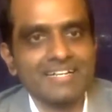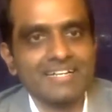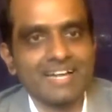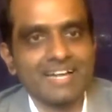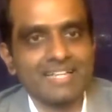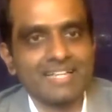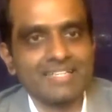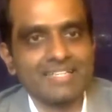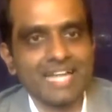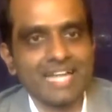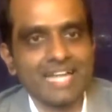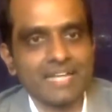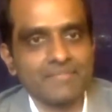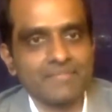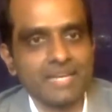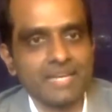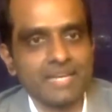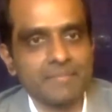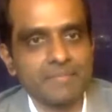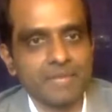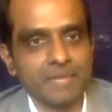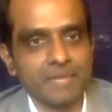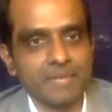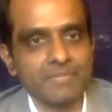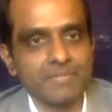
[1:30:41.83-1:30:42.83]
And that way,
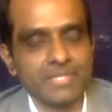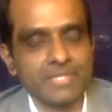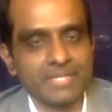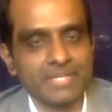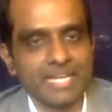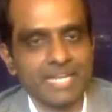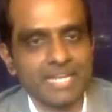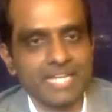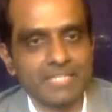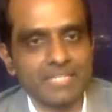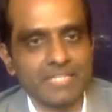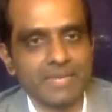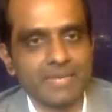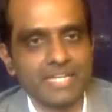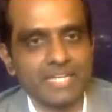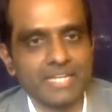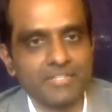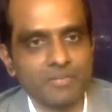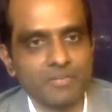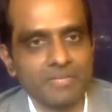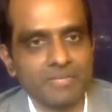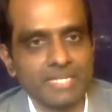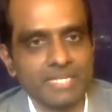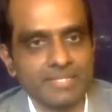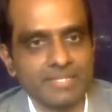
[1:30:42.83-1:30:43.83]
probably you can explain so
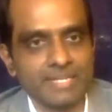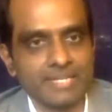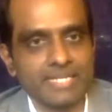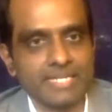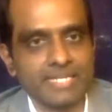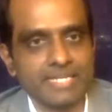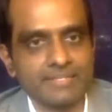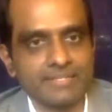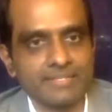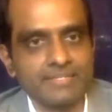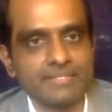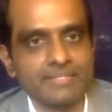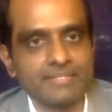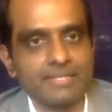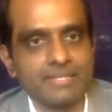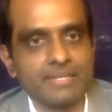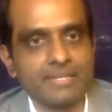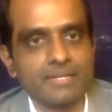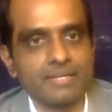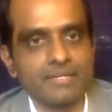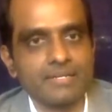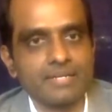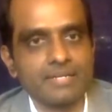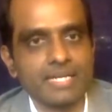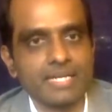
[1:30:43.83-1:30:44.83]
many things
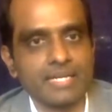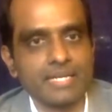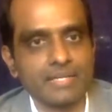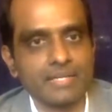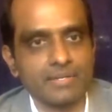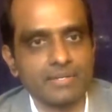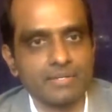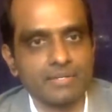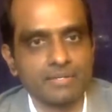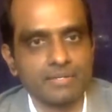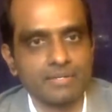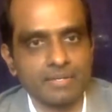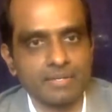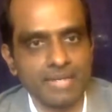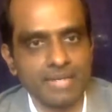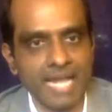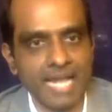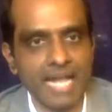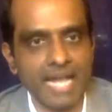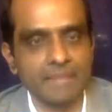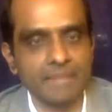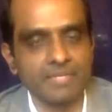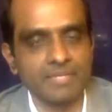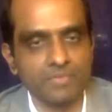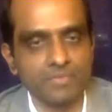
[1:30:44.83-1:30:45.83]
in your
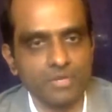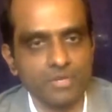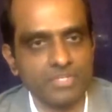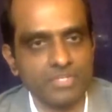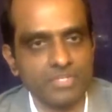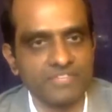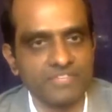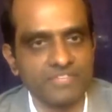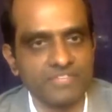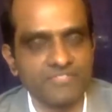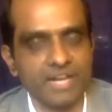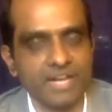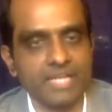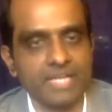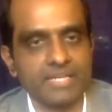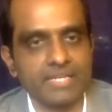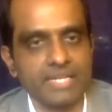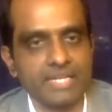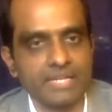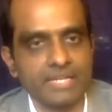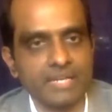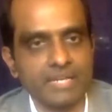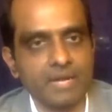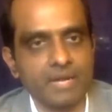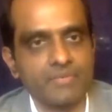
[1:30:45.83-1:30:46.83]
lab and what you're finding
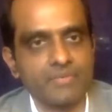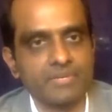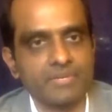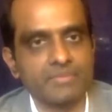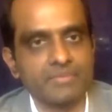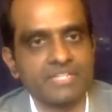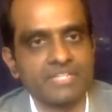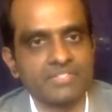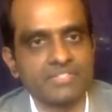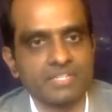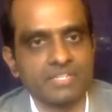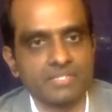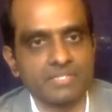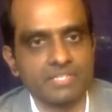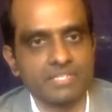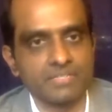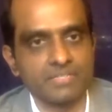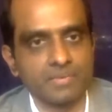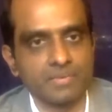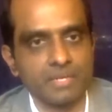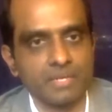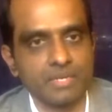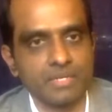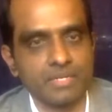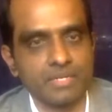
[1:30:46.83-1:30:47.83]
and how you have been
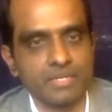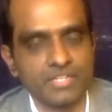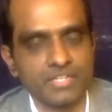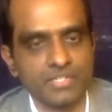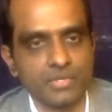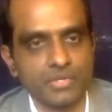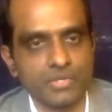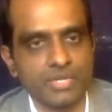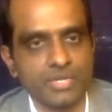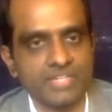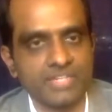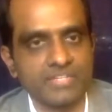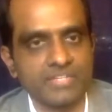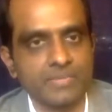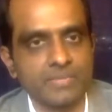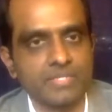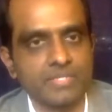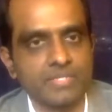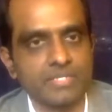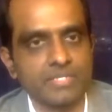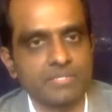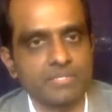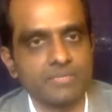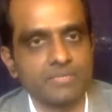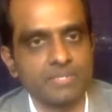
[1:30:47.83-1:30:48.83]
successful in restoring some of the
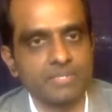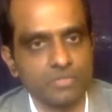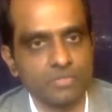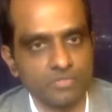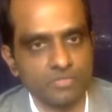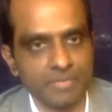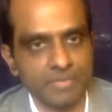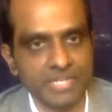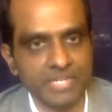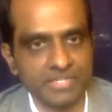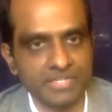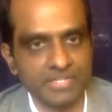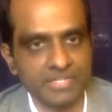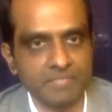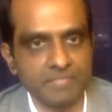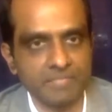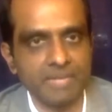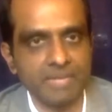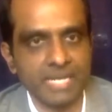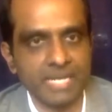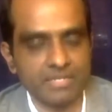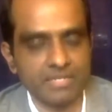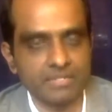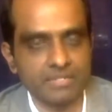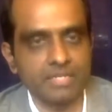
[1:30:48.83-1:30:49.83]
comatose patients
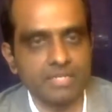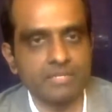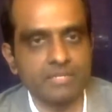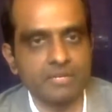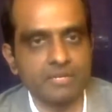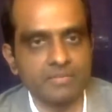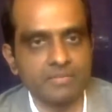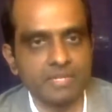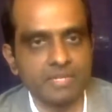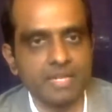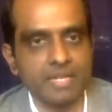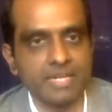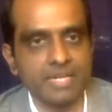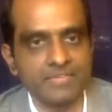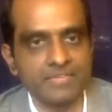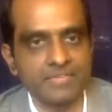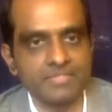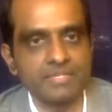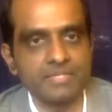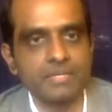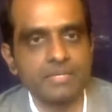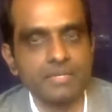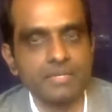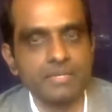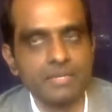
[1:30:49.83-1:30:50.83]
back to their normal lives.
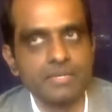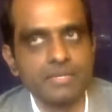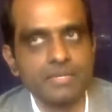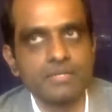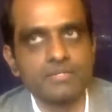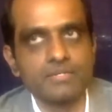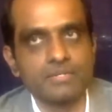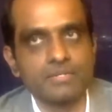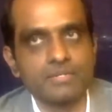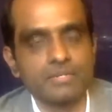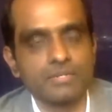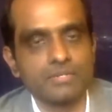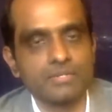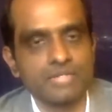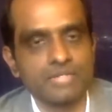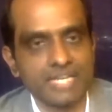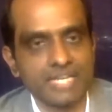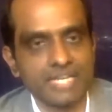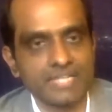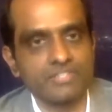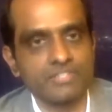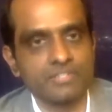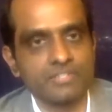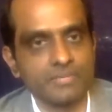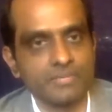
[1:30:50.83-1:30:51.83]
So thank
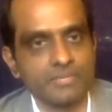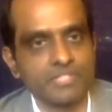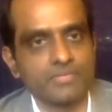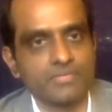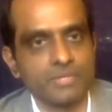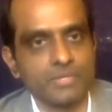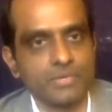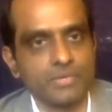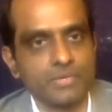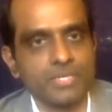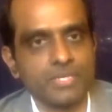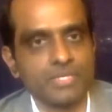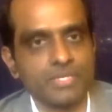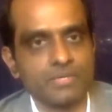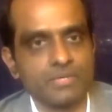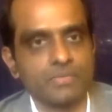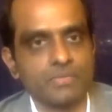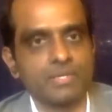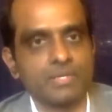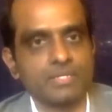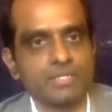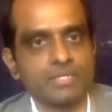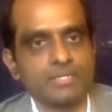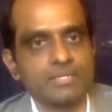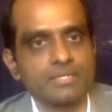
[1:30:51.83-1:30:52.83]
you so much for doing your
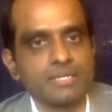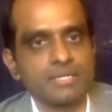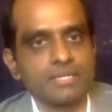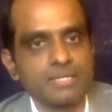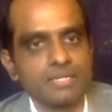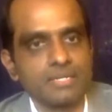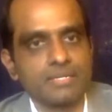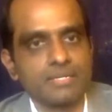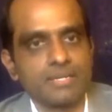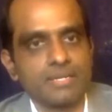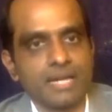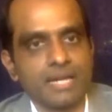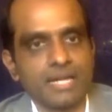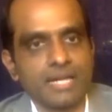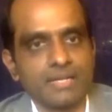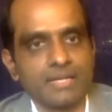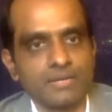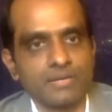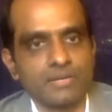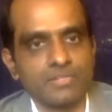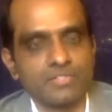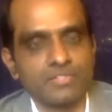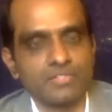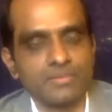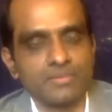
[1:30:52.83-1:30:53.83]
work and
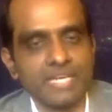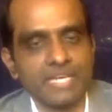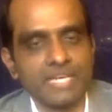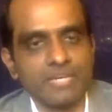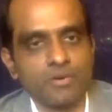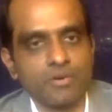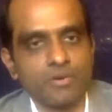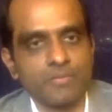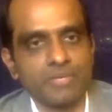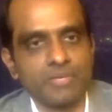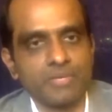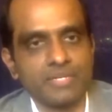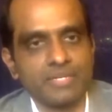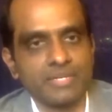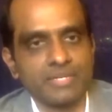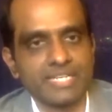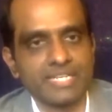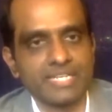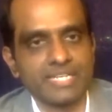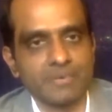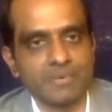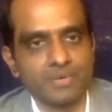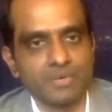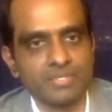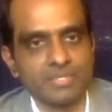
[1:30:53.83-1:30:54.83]
also being open to
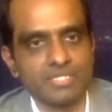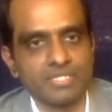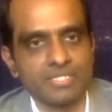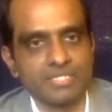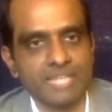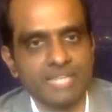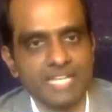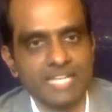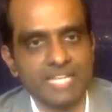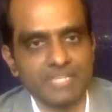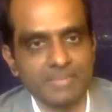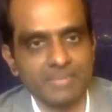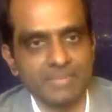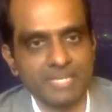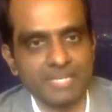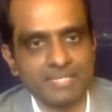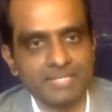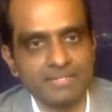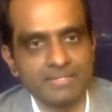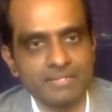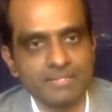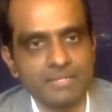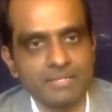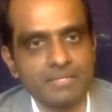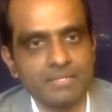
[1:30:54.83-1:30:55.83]
explore this aspect
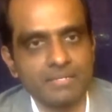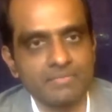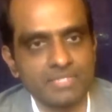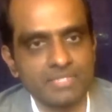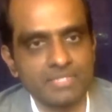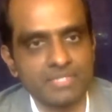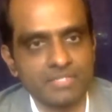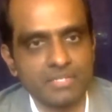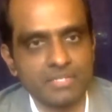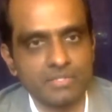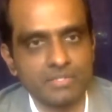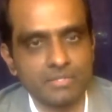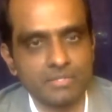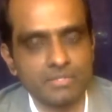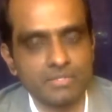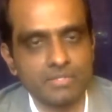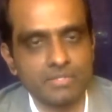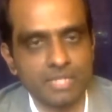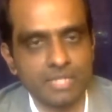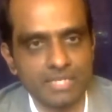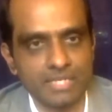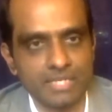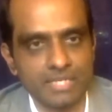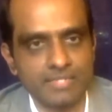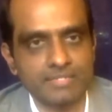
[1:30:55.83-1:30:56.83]
with Sadhguru and
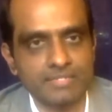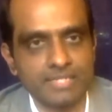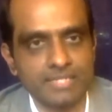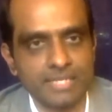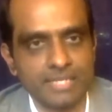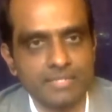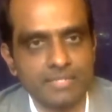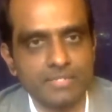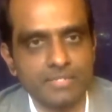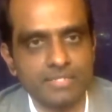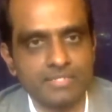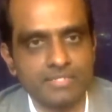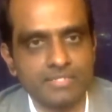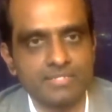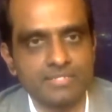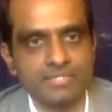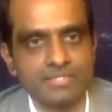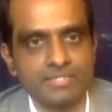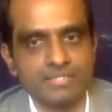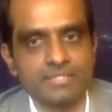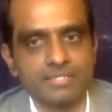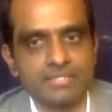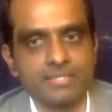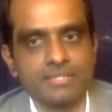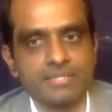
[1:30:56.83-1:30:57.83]
us. You know, it's
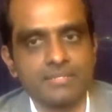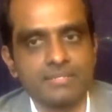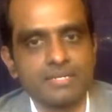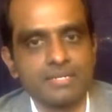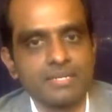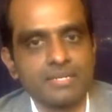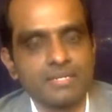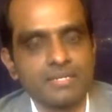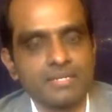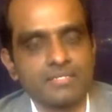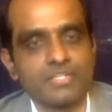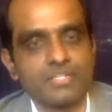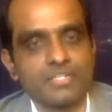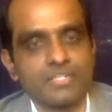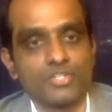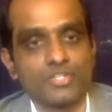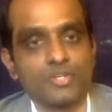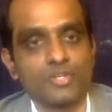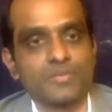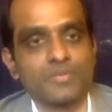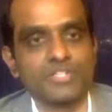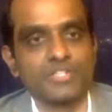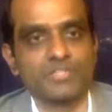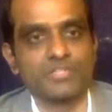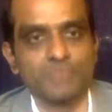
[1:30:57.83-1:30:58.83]
just, there's so
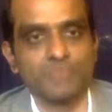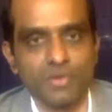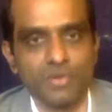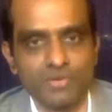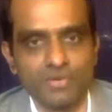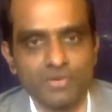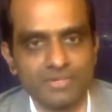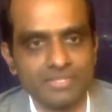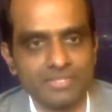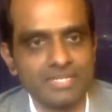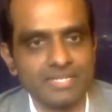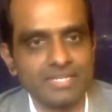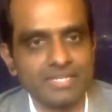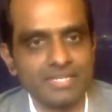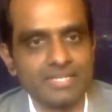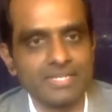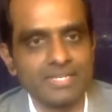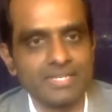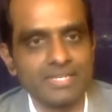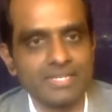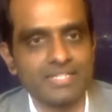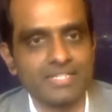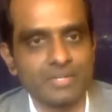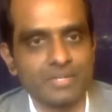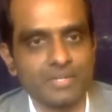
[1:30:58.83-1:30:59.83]
much more. He's
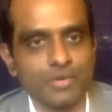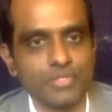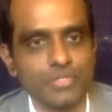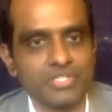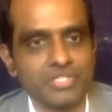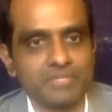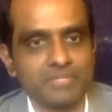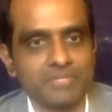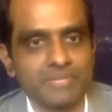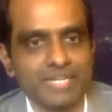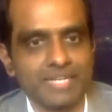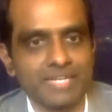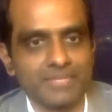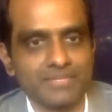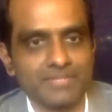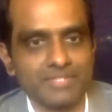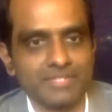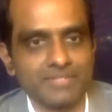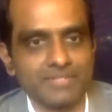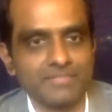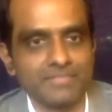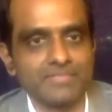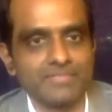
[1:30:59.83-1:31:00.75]
an ocean by himself.